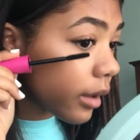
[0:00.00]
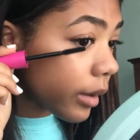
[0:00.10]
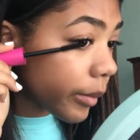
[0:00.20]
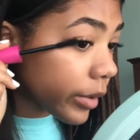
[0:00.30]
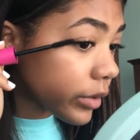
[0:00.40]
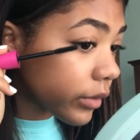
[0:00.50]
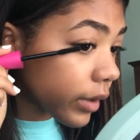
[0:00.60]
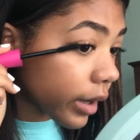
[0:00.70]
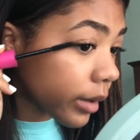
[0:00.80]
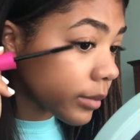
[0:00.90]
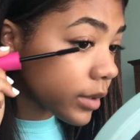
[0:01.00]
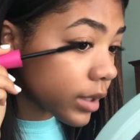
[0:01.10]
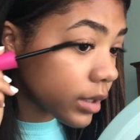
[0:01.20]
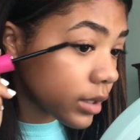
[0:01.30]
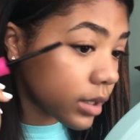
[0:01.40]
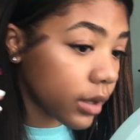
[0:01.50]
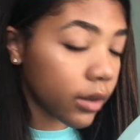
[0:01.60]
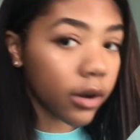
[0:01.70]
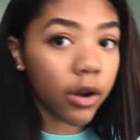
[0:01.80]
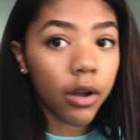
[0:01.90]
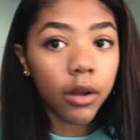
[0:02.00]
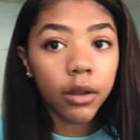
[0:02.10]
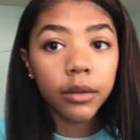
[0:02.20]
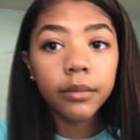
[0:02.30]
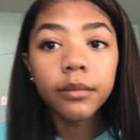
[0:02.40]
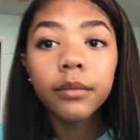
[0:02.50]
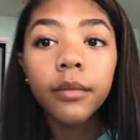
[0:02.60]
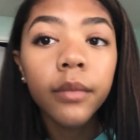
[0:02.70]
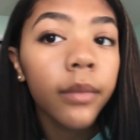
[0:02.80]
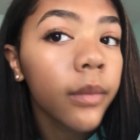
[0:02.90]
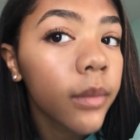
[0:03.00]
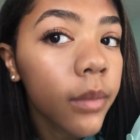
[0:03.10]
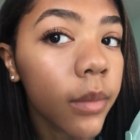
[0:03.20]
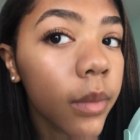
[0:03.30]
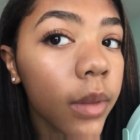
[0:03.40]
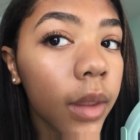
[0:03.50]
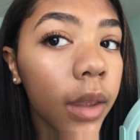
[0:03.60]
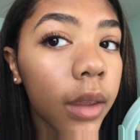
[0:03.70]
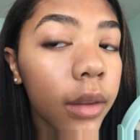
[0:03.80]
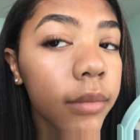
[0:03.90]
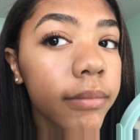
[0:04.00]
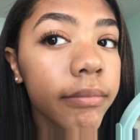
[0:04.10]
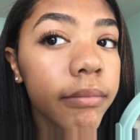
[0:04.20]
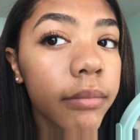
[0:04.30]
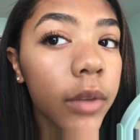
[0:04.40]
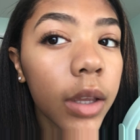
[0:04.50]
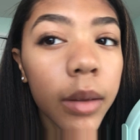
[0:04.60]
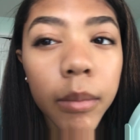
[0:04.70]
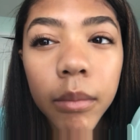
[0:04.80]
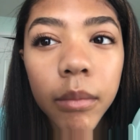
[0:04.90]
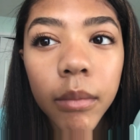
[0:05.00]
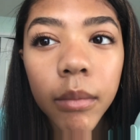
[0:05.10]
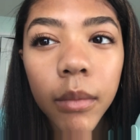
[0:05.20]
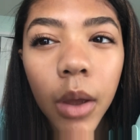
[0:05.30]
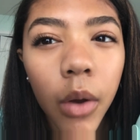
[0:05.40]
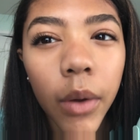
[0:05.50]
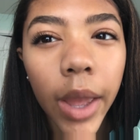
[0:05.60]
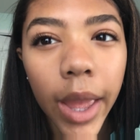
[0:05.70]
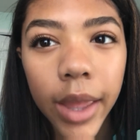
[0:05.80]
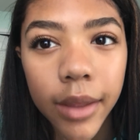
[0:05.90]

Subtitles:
a bunch of times until they're all like looking okay.